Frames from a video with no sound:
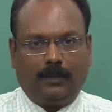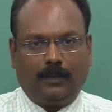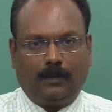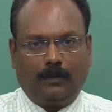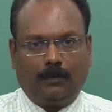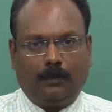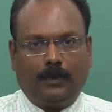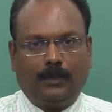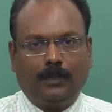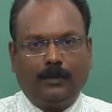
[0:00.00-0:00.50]

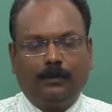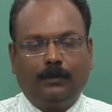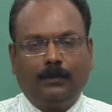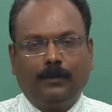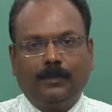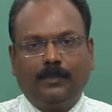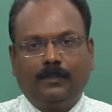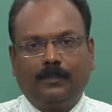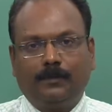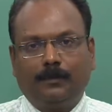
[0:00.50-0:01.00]
the one who
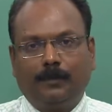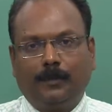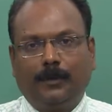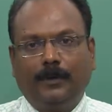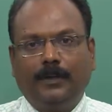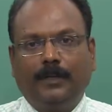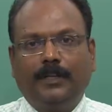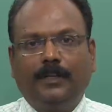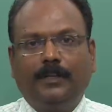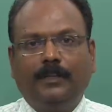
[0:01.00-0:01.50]
is
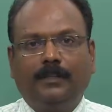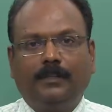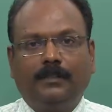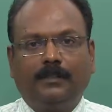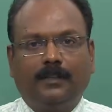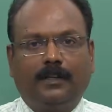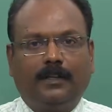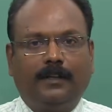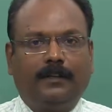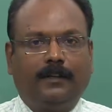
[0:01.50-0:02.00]

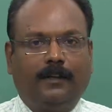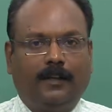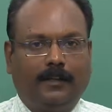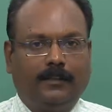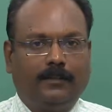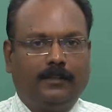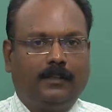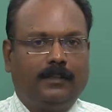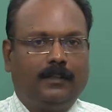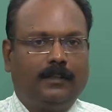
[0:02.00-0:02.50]
spontaneous and
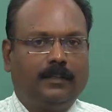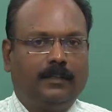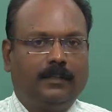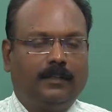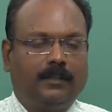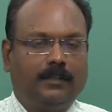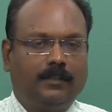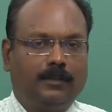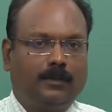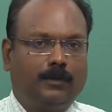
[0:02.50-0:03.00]
natural
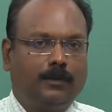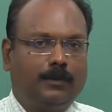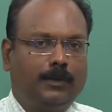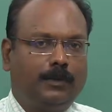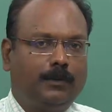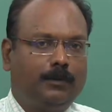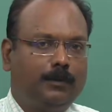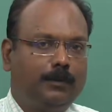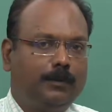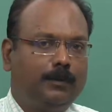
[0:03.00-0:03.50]
is the
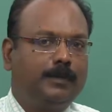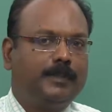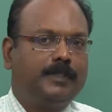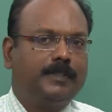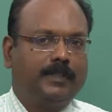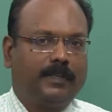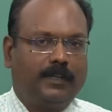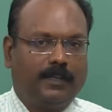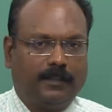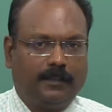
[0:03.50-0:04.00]
one who will be
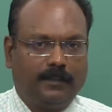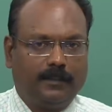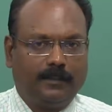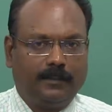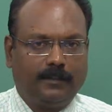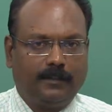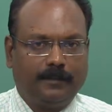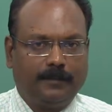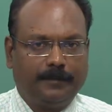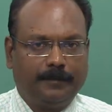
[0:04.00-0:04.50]
selected.